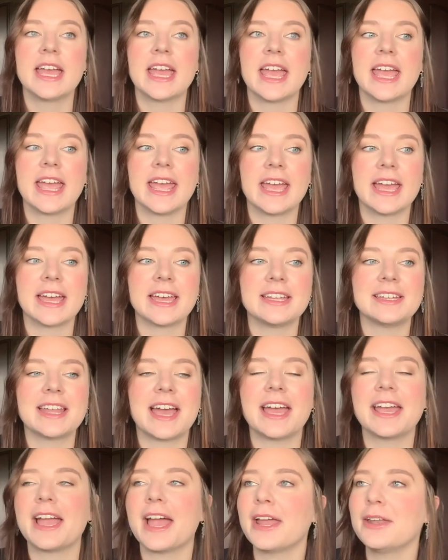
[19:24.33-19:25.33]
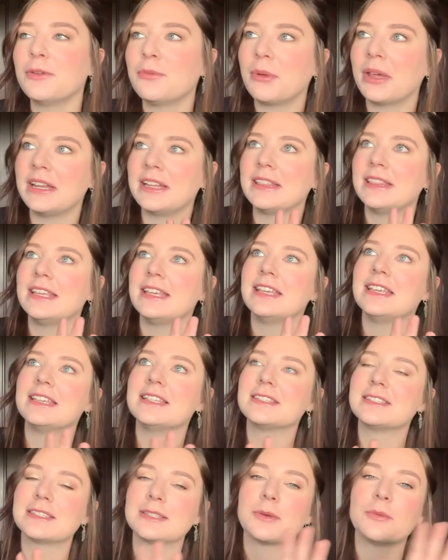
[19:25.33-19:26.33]
and I kind of rated
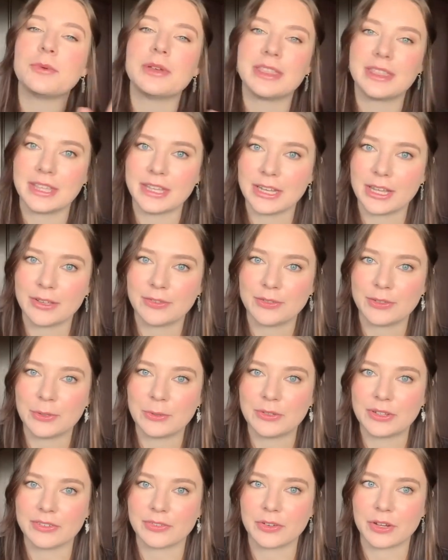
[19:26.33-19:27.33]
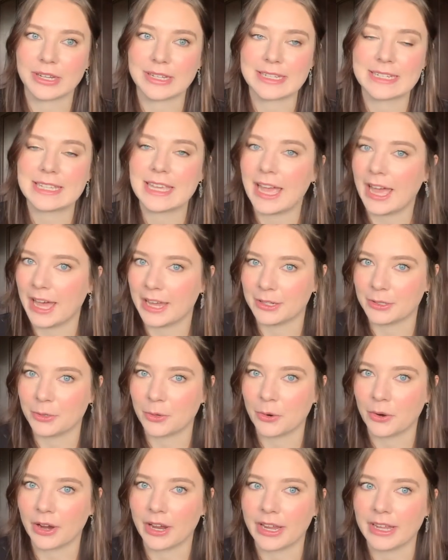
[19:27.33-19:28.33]
these within a few different
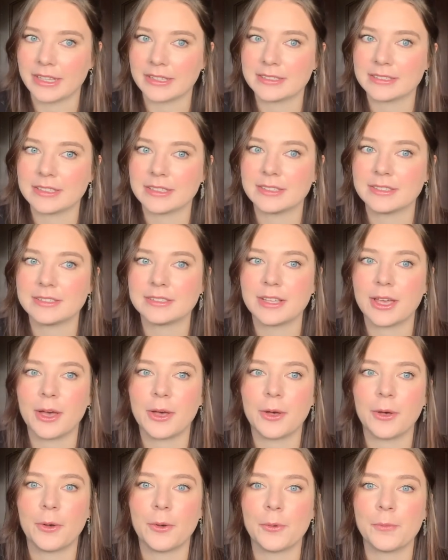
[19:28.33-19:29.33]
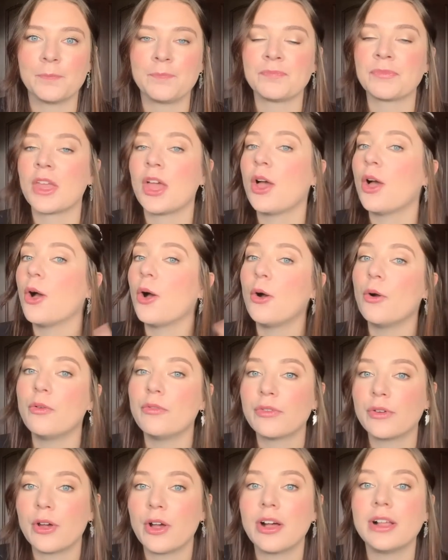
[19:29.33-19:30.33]
categories. So,
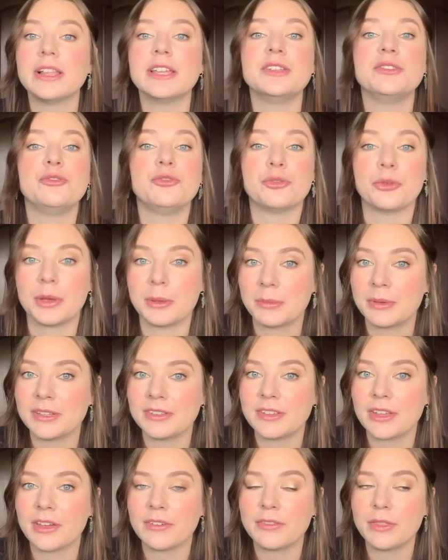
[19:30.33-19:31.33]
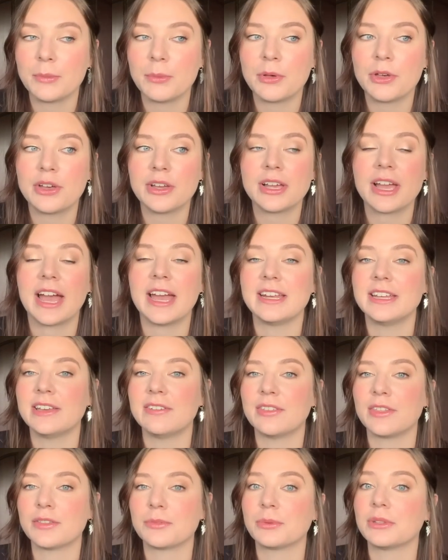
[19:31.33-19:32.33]
overall enjoyment of the book, I'd
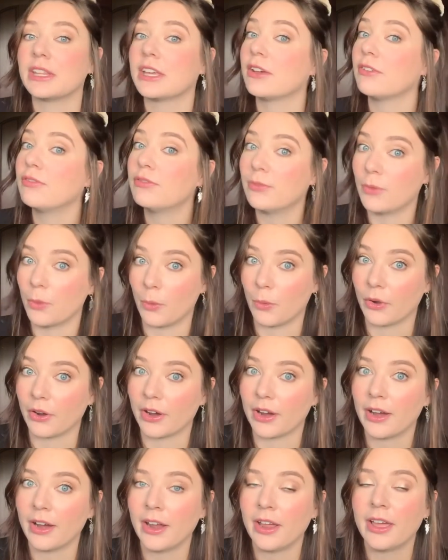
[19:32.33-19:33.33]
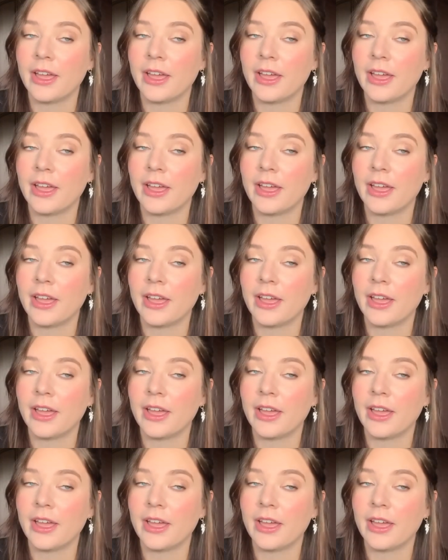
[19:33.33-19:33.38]
give this one like a four.